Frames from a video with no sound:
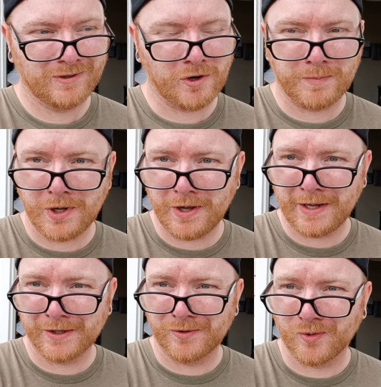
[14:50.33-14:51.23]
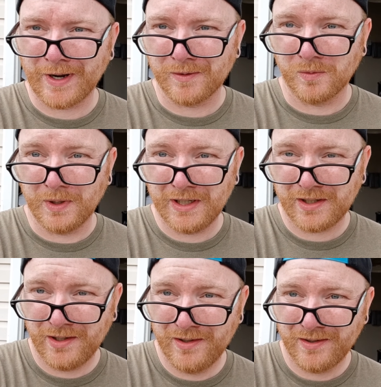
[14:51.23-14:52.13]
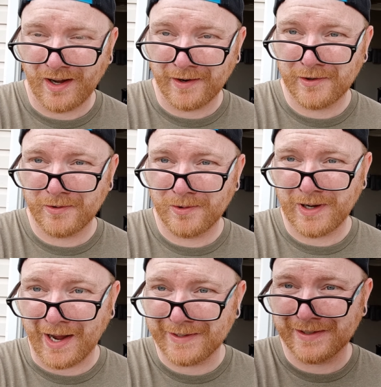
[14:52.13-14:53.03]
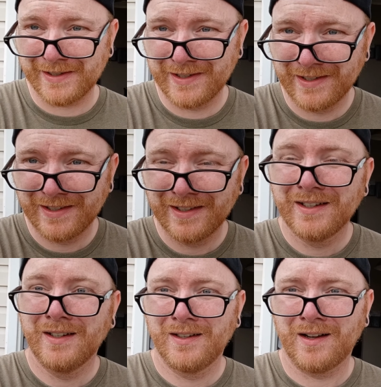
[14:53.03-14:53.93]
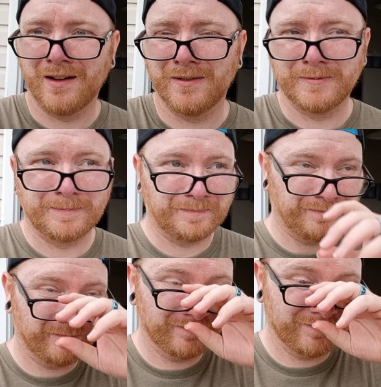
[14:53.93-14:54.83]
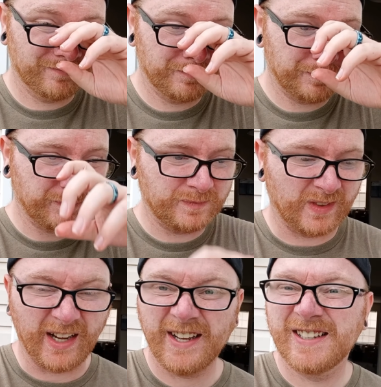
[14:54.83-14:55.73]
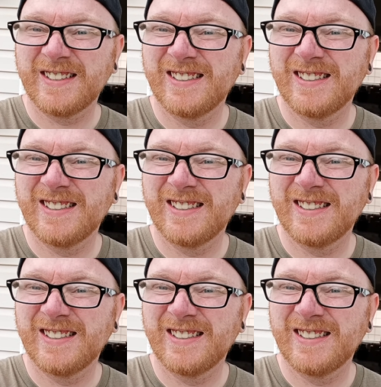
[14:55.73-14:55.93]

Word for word: Hope you all had a great week. I know I did. Um, yeah.